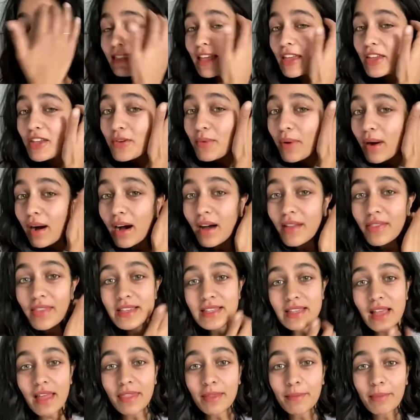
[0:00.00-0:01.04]
that you are
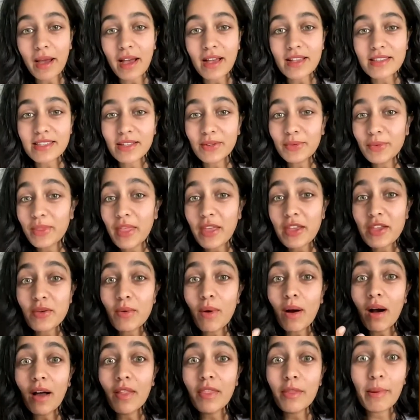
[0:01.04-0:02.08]
this other person or that you
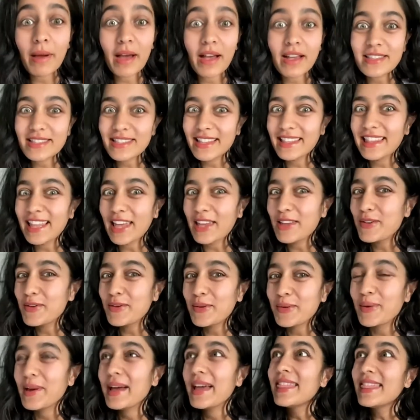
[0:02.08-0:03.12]
are the person that
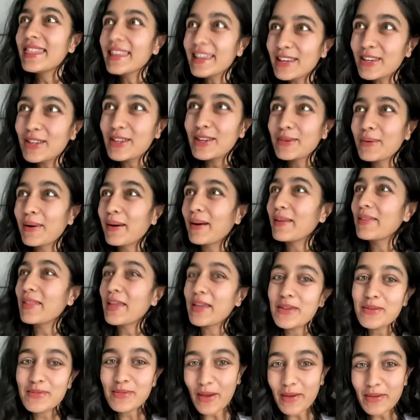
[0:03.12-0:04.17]
you think you are and
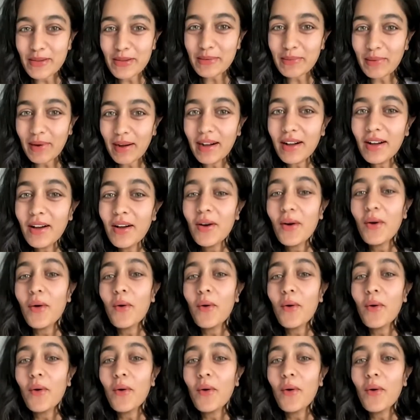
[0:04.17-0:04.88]
that you know you are,